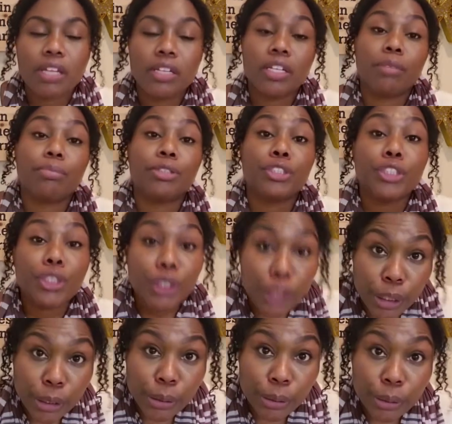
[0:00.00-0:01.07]
Number
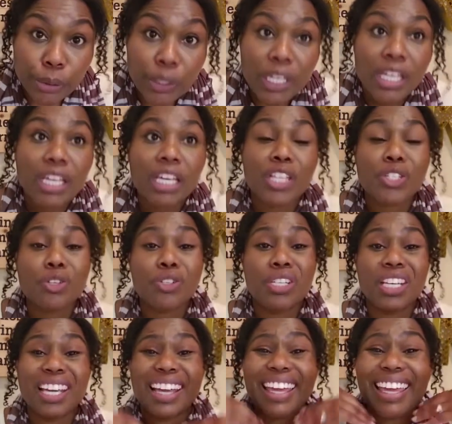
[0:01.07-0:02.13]
two is so
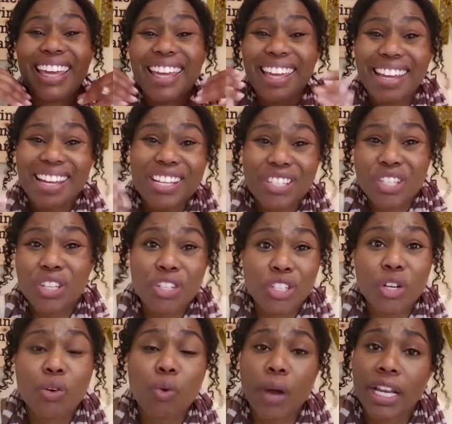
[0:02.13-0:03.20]
she can answer
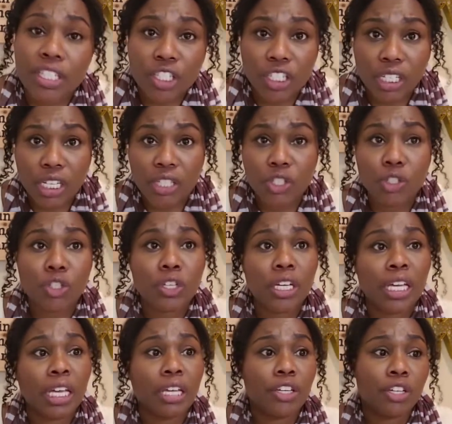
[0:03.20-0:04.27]
your questions. So you
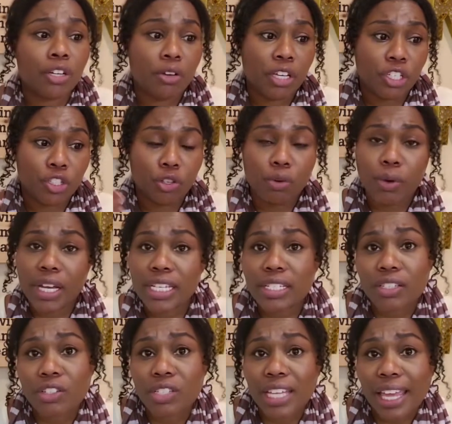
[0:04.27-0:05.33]
can, you know, get your
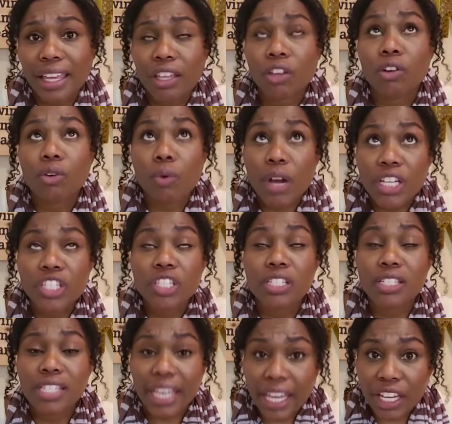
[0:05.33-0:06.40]
questions your
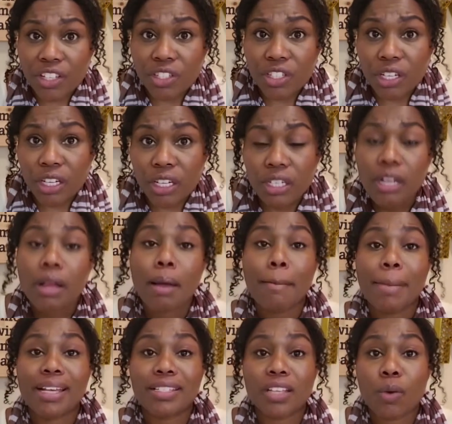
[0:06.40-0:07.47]
questions answered
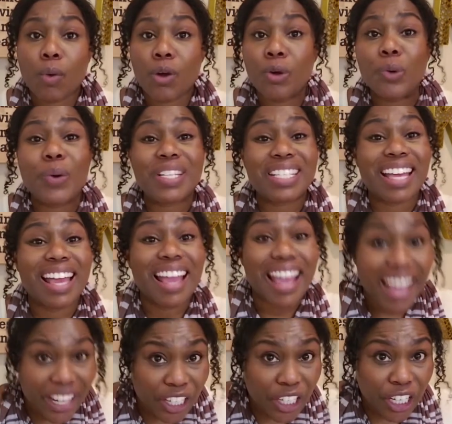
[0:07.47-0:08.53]
by someone who is an
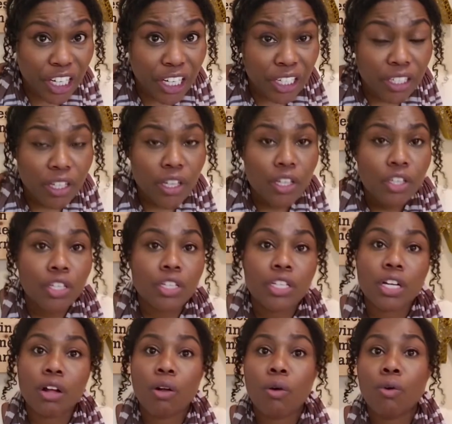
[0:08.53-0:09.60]
editor. You
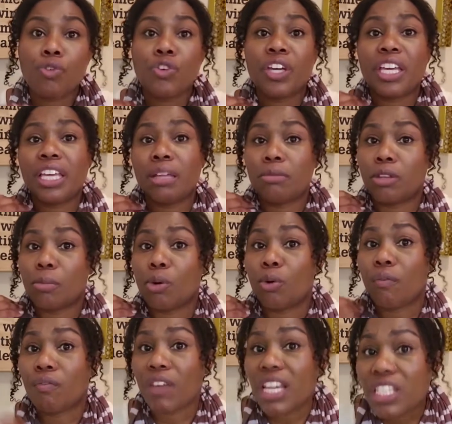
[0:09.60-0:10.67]
know, you can get the
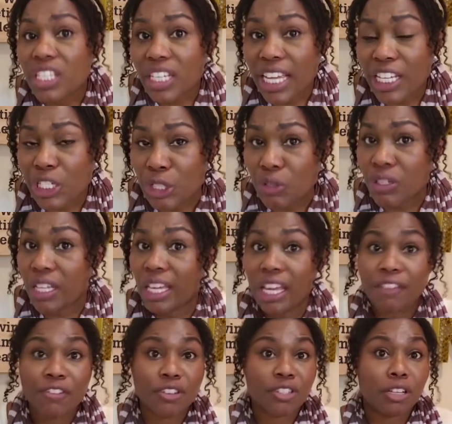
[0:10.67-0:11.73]
motivation that you
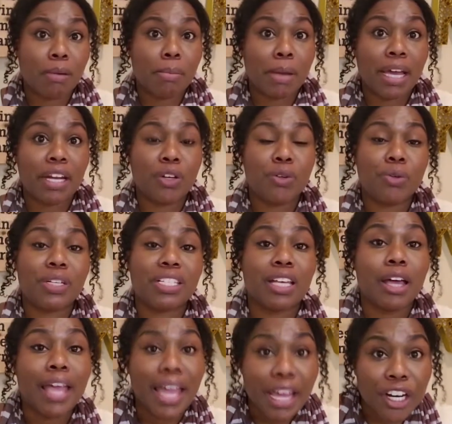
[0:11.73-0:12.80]
need from somebody who is
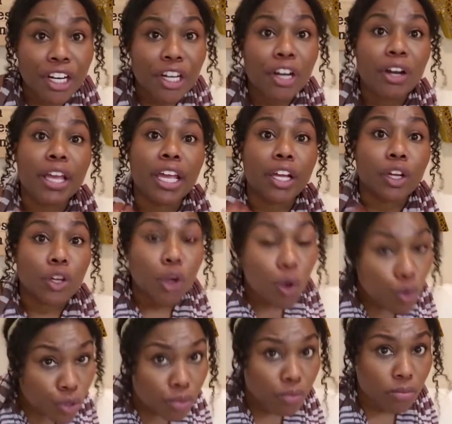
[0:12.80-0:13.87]
an editor and
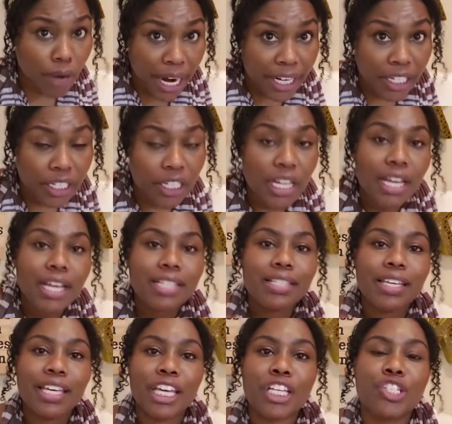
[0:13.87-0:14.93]
ghostwriter
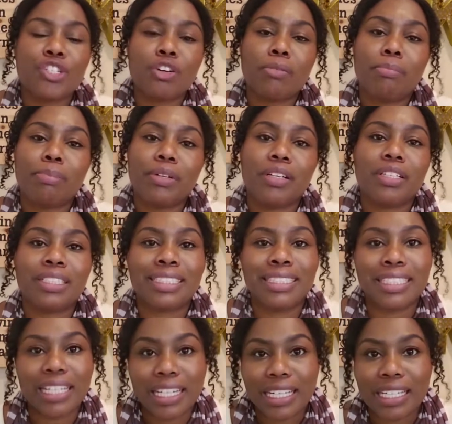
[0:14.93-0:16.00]
to get your book
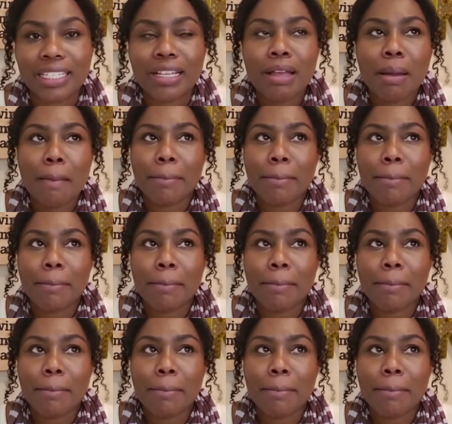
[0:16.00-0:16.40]
done.